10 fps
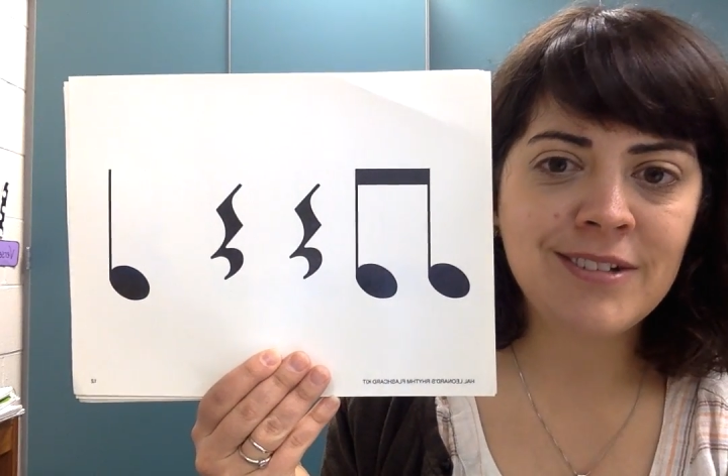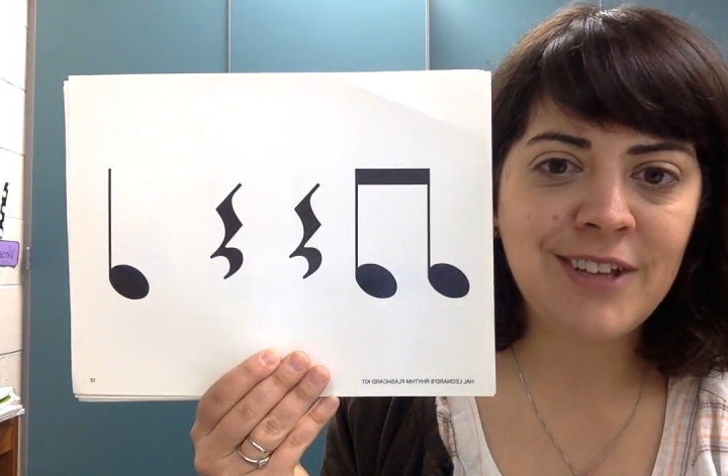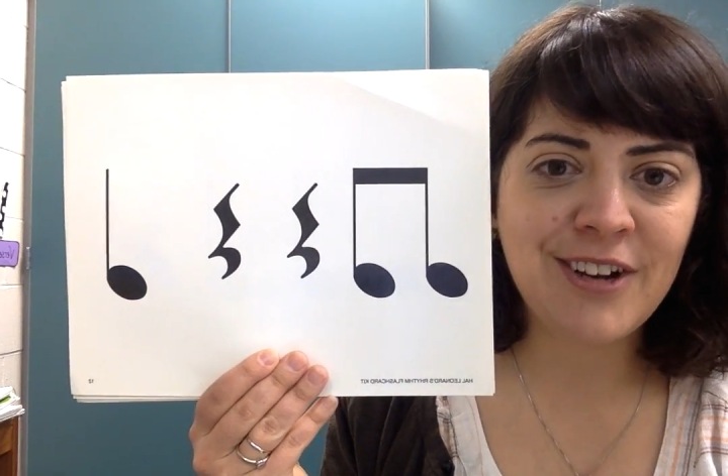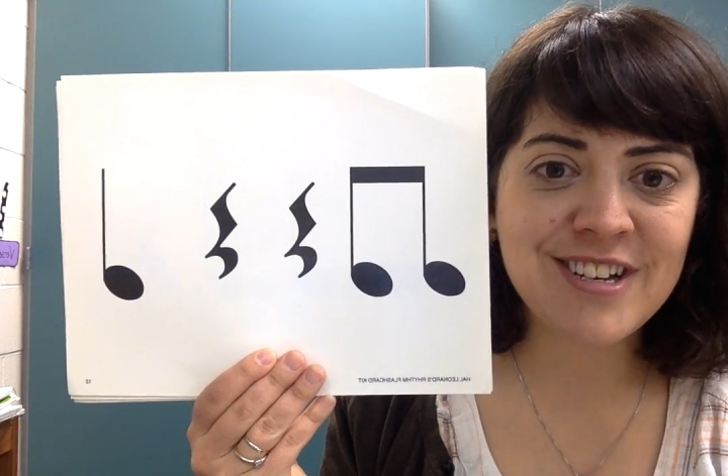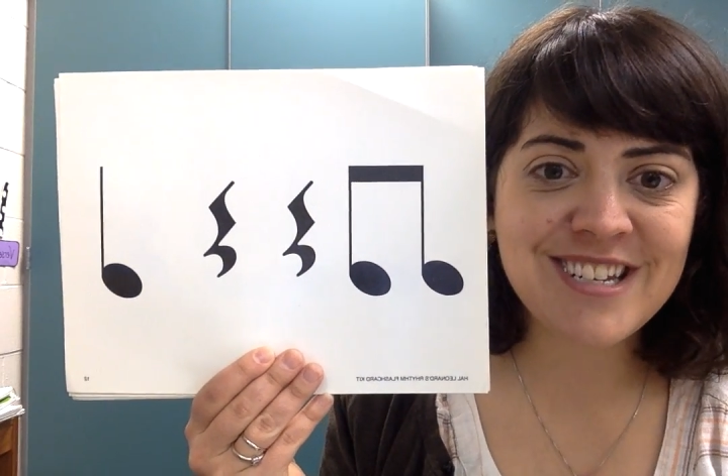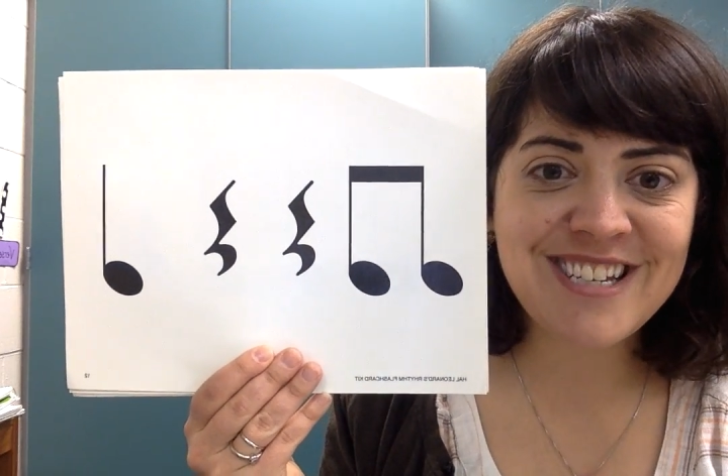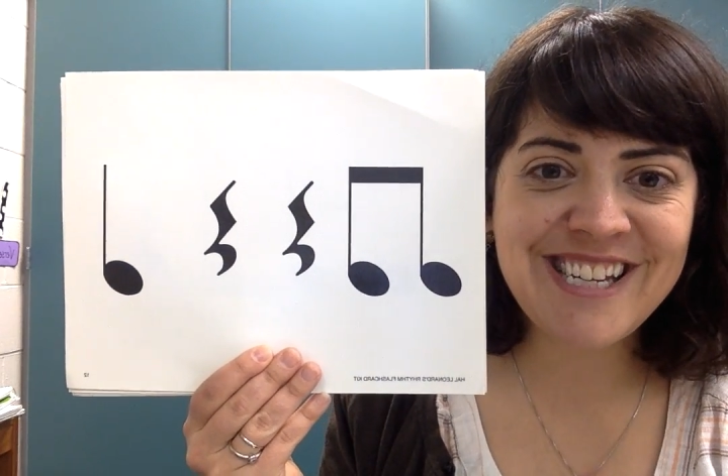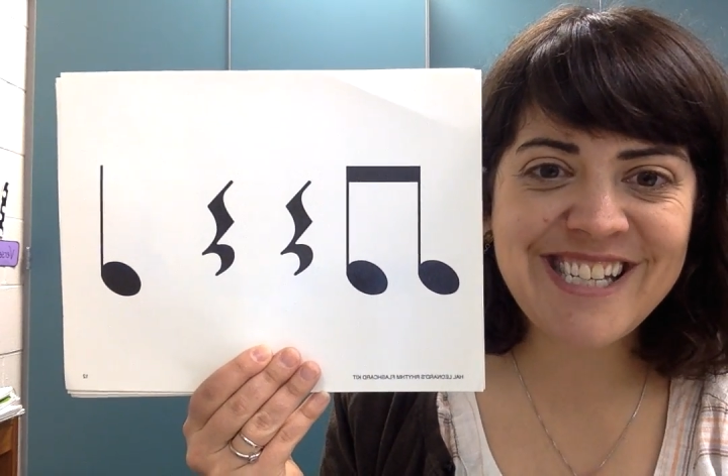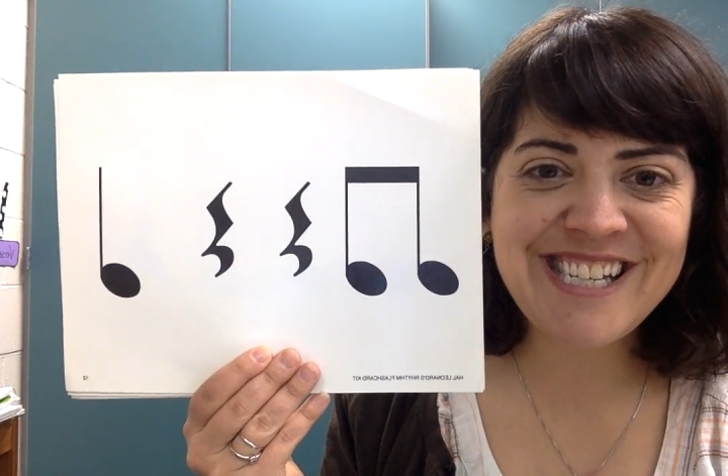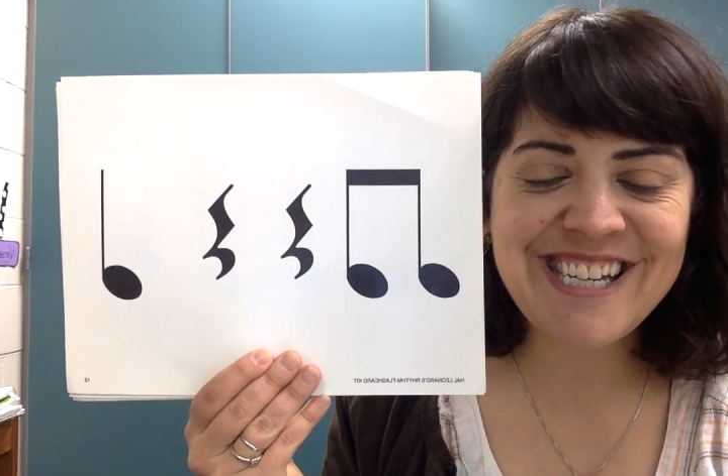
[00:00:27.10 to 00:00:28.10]
There's a
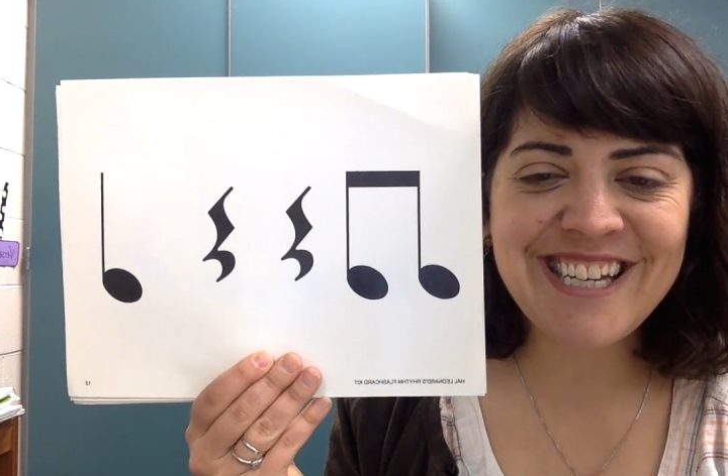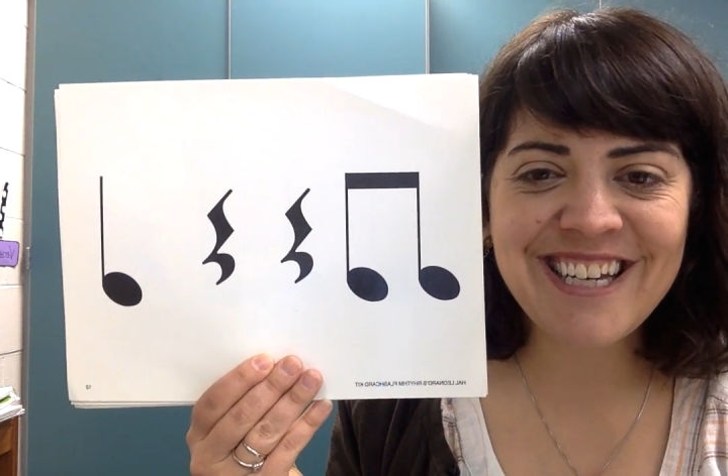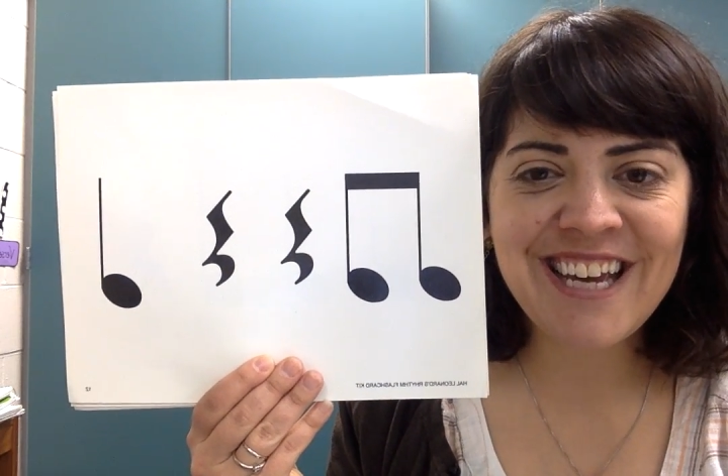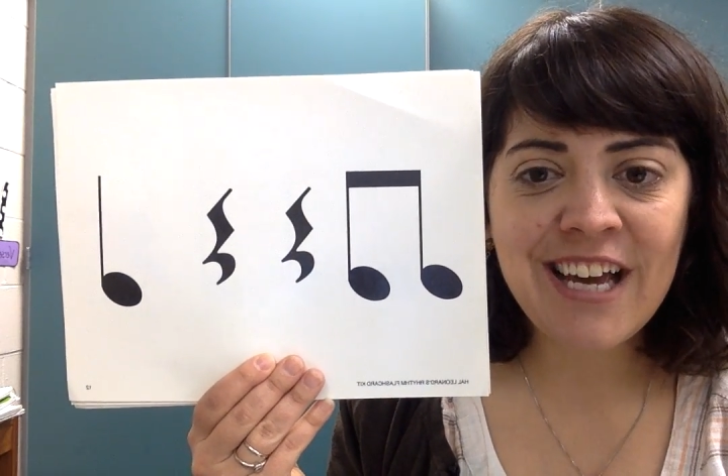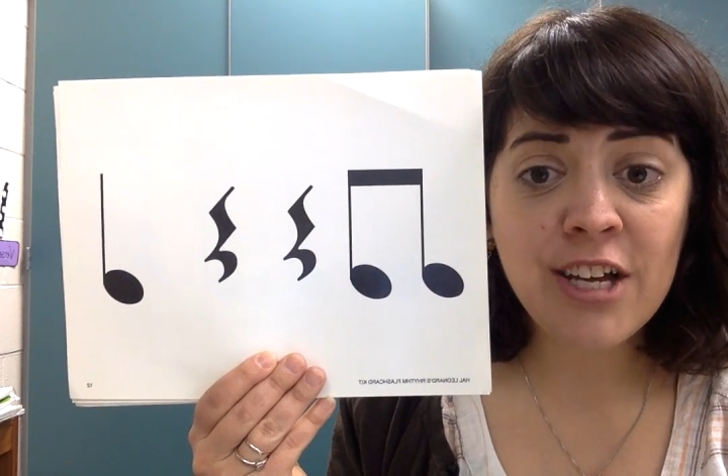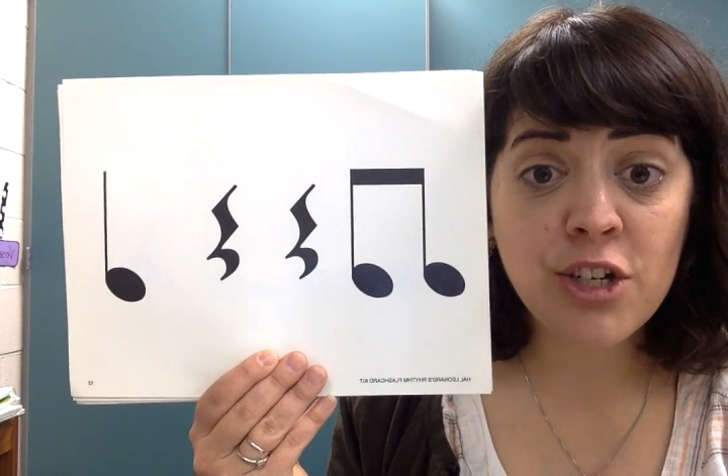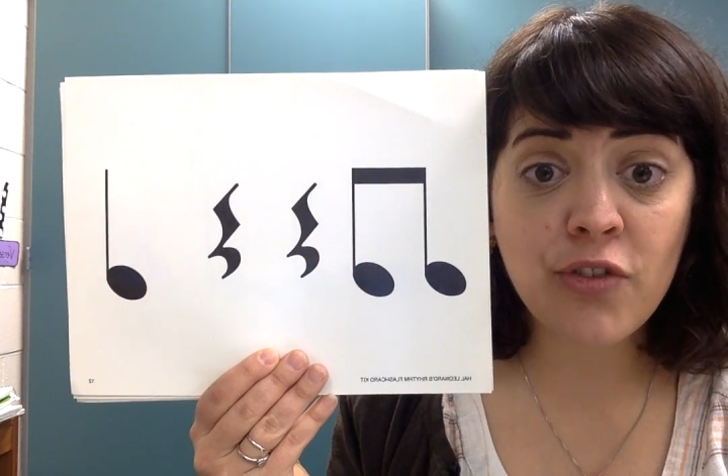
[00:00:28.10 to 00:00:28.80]
titi. Don't